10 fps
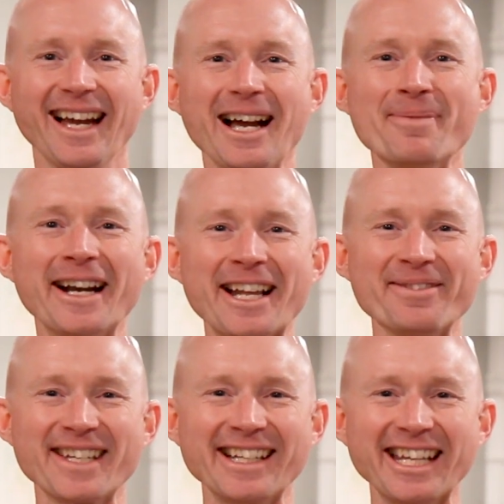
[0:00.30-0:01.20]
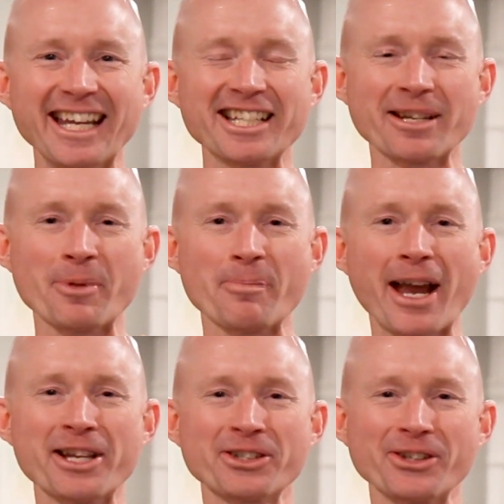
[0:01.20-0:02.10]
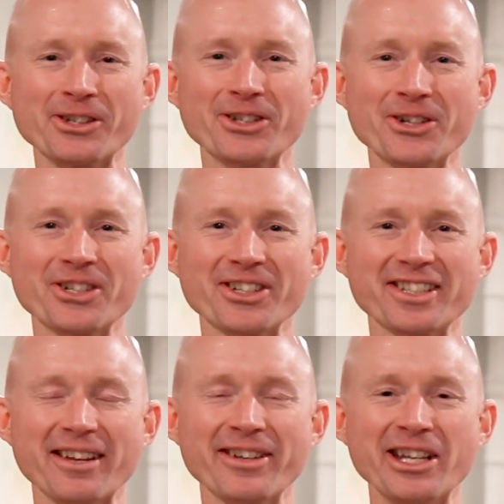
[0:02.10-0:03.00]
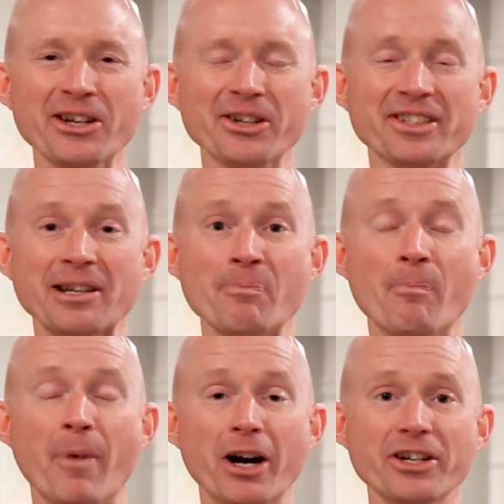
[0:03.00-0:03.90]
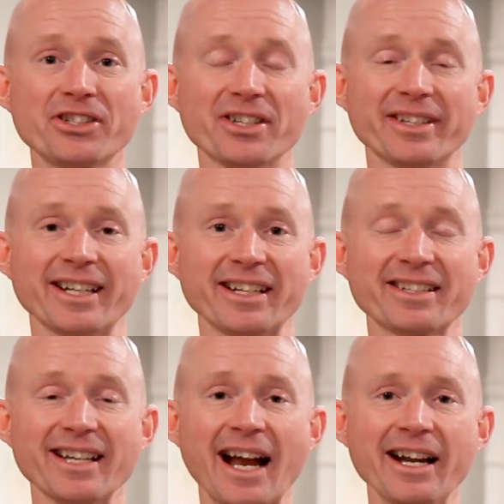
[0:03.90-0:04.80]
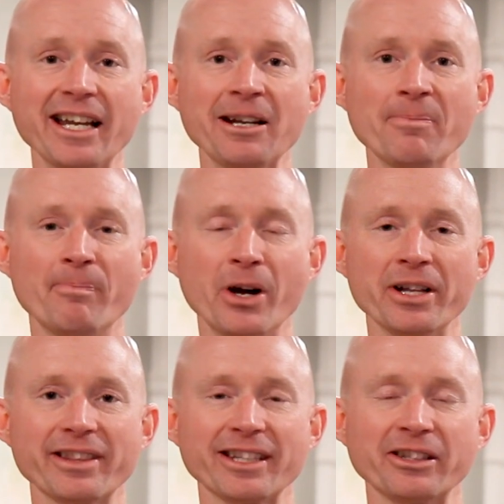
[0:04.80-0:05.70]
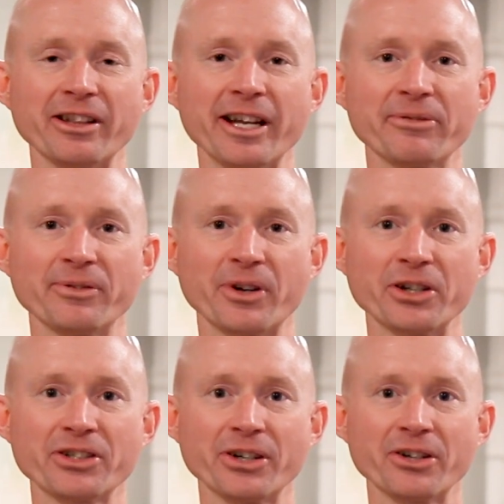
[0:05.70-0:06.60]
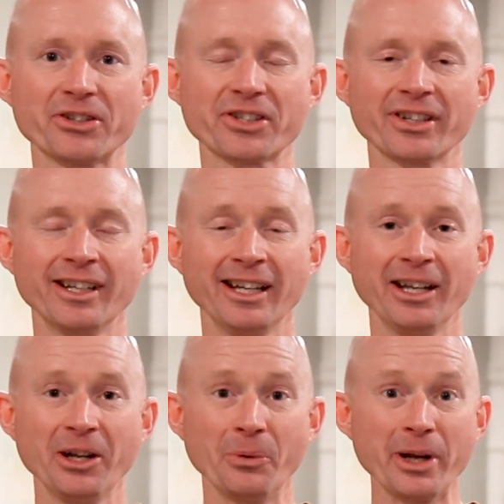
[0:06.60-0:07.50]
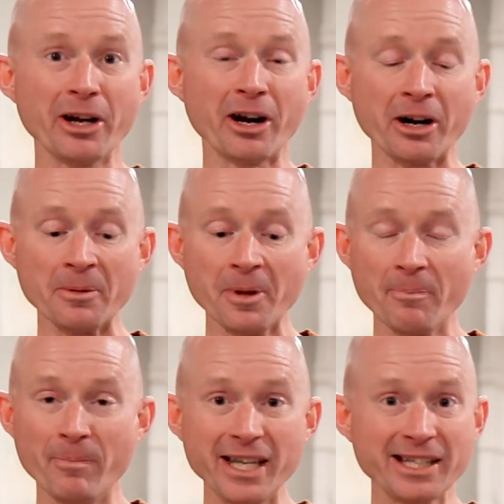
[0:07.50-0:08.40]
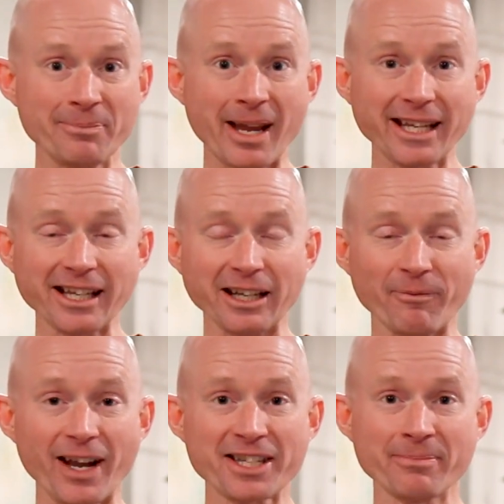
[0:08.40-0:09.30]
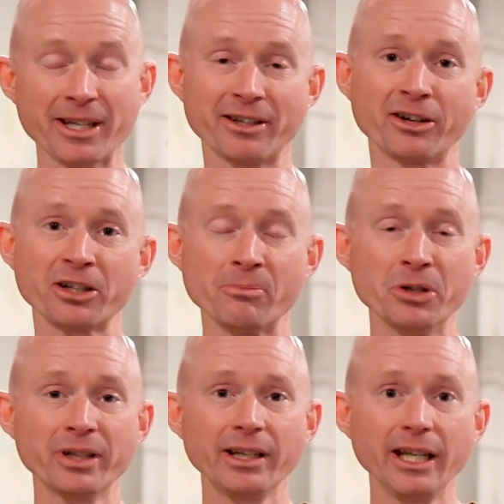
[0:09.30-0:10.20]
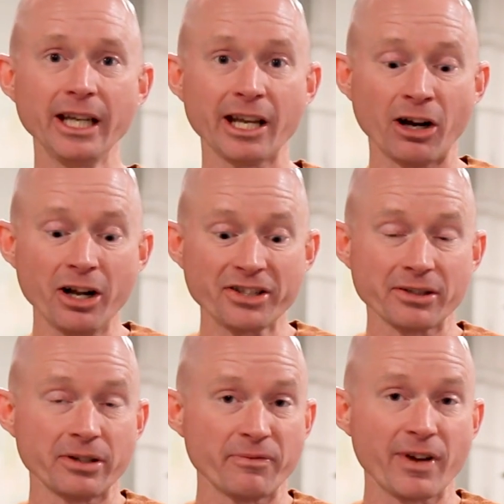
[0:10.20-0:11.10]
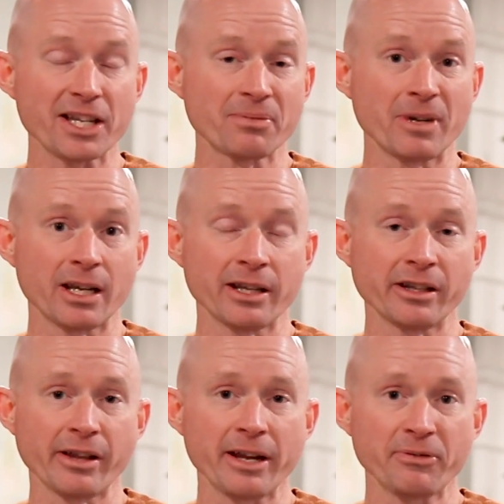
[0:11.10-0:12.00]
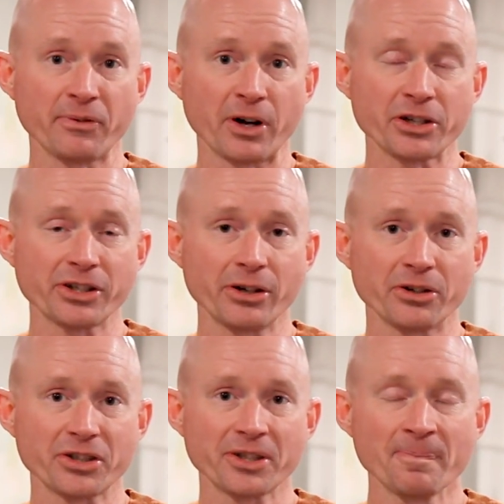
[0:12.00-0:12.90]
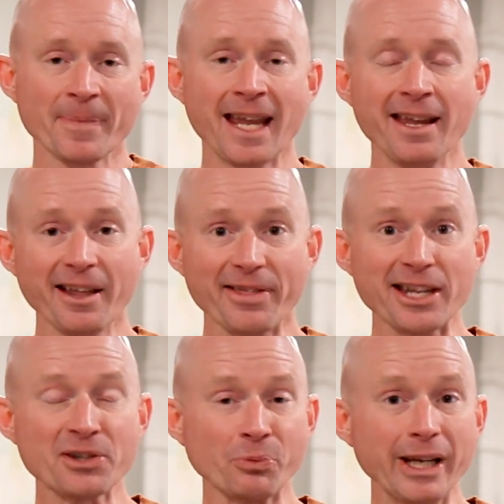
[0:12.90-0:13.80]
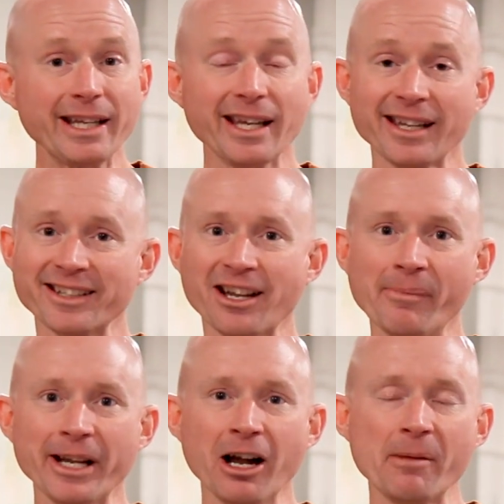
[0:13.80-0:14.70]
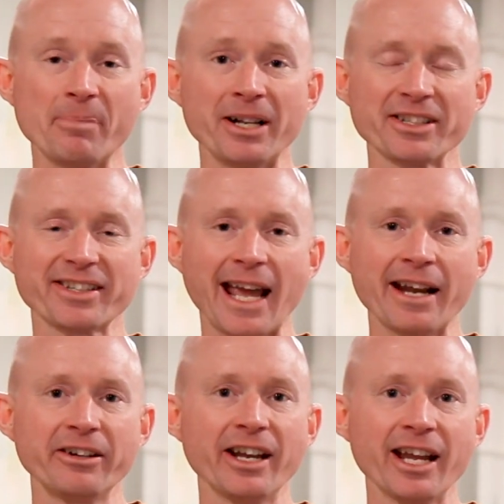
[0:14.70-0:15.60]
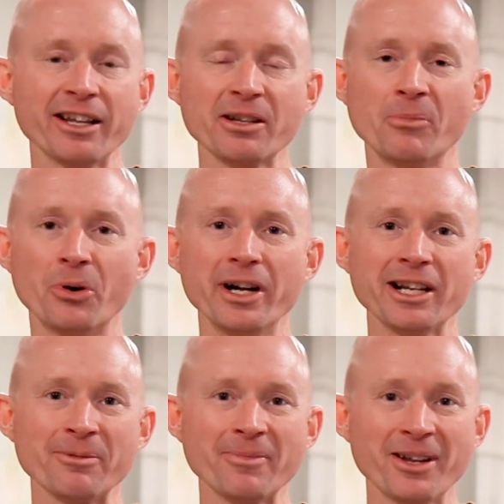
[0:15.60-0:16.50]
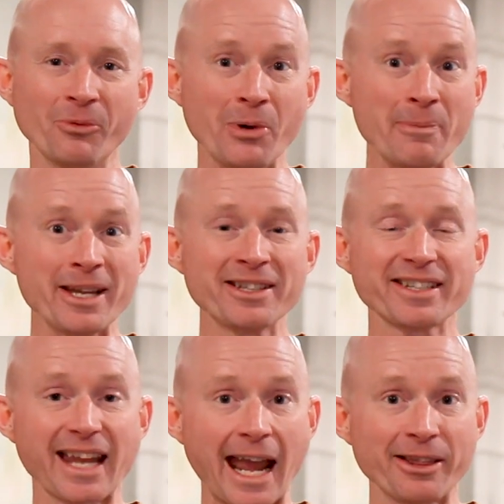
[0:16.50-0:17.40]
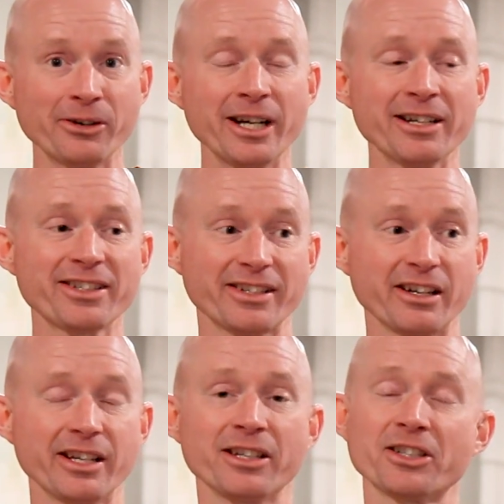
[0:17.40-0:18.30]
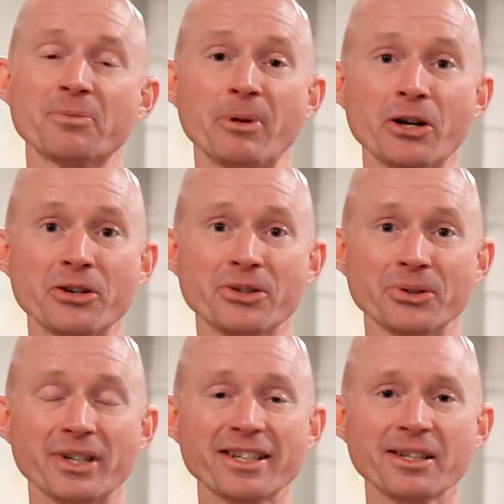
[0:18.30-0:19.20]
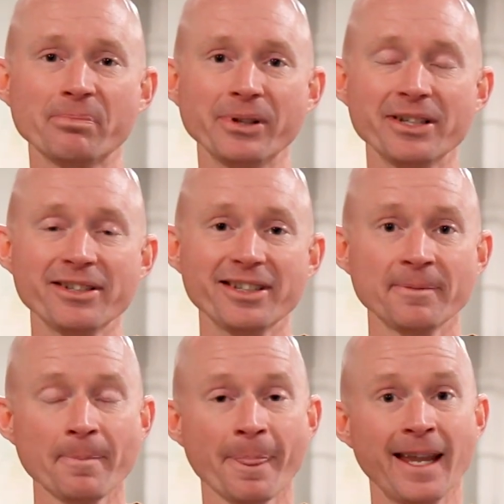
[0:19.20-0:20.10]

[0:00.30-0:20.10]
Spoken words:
Hi, my name is Andy Haynes. I'm the pastor of the Church on Seven Hills, and March is an exciting month in the life of our church. We are busy making investment in our community and also investment in the life of our church. This weekend, coming up on Saturday in the morning, women's gathering, studying spiritual disciplines.